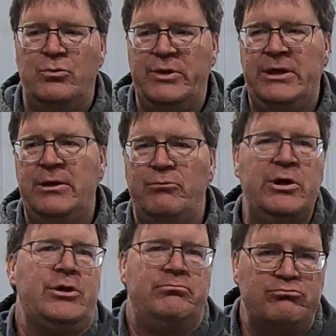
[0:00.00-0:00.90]
we
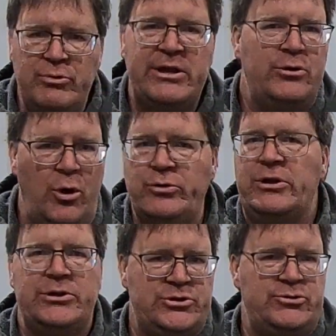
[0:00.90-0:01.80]
we could we could no
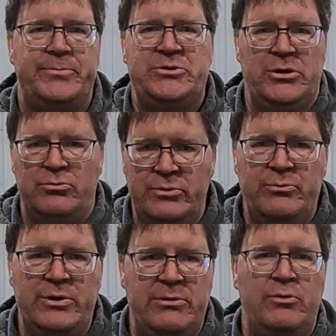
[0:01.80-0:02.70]
till and strip till. We,
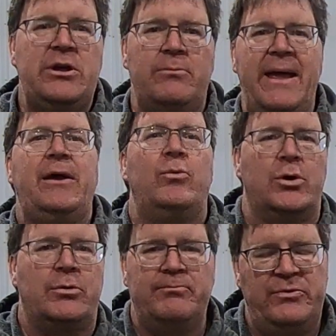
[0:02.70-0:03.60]
we we could make it
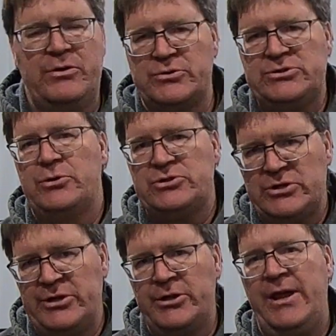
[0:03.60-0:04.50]
work. There was such
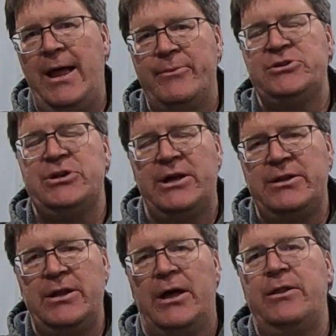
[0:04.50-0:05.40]
little damage
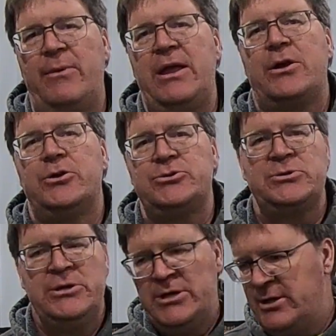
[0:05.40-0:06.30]
on on the acres
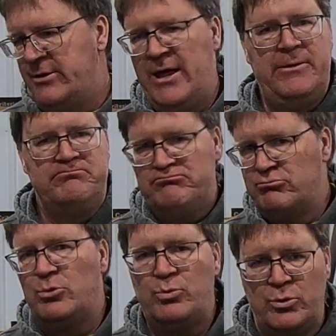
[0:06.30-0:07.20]
that
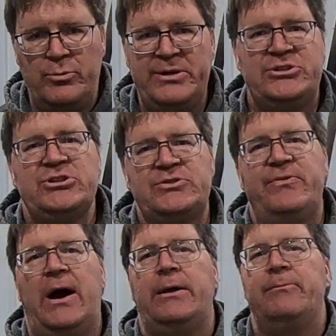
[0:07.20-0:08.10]
we'll be just
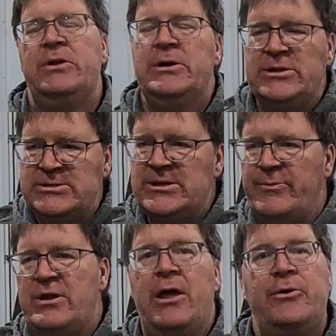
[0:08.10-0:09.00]
fine. Some
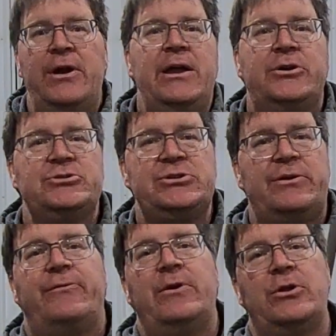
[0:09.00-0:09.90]
of the other acres that
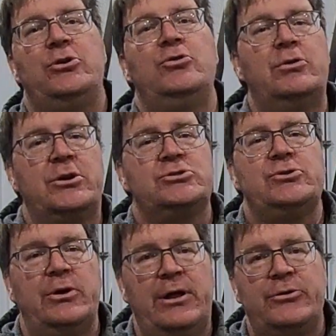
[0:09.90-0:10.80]
are fairly new in our
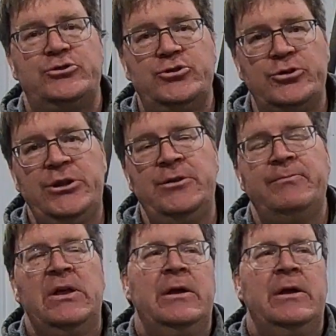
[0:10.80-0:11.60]
soil health journey